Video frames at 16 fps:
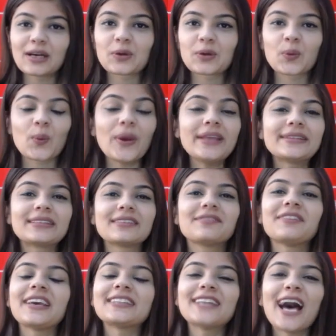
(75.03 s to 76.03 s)
with
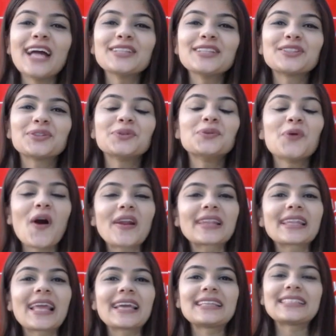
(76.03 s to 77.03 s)
Vedantu
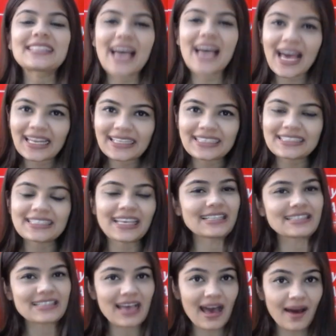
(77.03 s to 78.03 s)
Online Talent
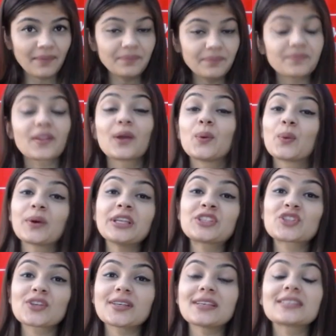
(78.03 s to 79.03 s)
Exam,
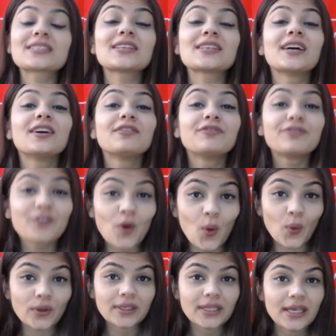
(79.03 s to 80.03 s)
which is
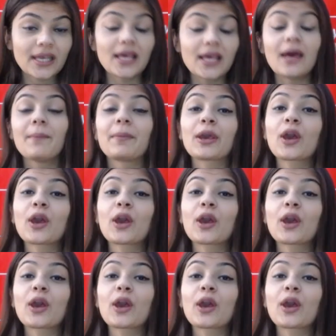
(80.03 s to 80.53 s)
V.O.T E.